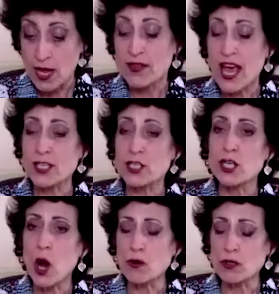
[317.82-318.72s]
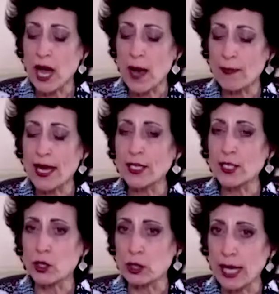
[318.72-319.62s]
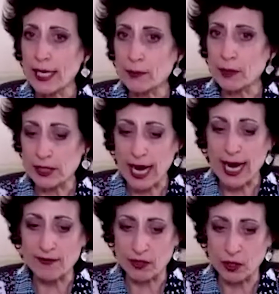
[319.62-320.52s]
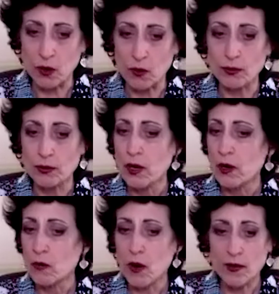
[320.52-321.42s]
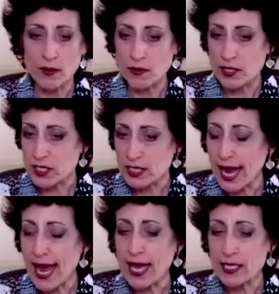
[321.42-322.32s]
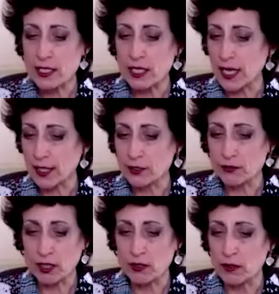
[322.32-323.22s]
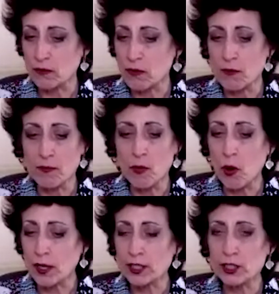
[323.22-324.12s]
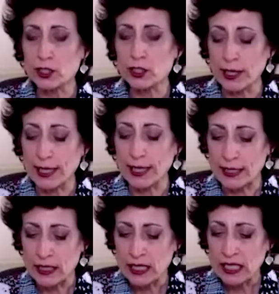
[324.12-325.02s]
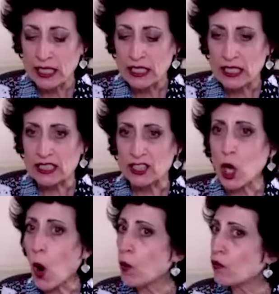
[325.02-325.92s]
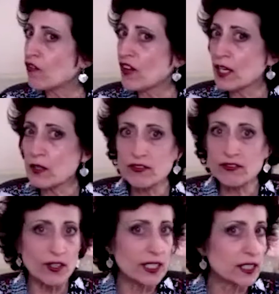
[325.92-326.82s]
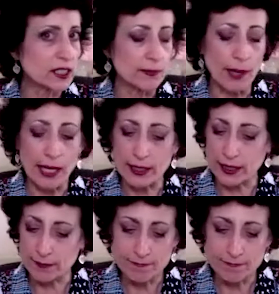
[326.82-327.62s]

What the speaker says: that shows up in your labeled envelope, whether it's gas, electric, mortgage, or heat, don't feel free to spend it.